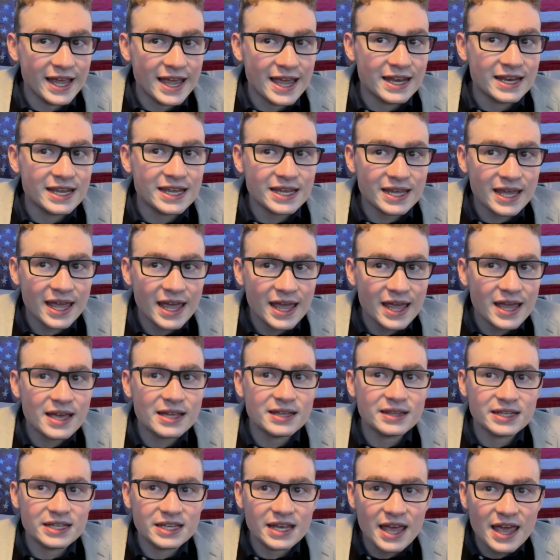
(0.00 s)
and it
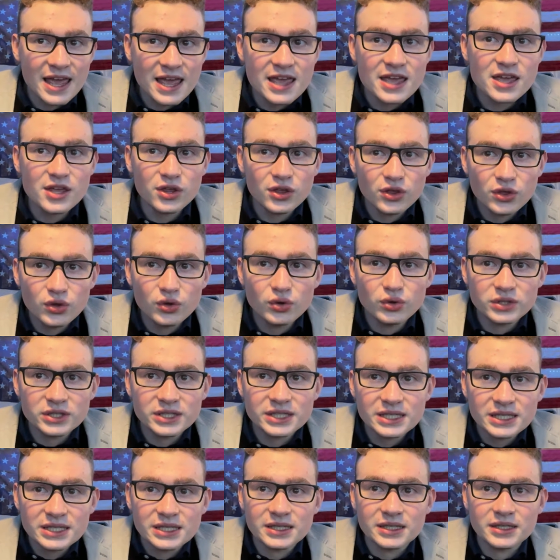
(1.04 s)
can, the
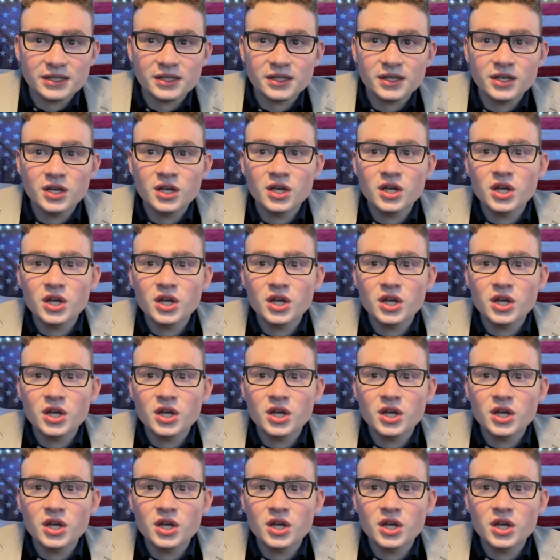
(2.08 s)
A13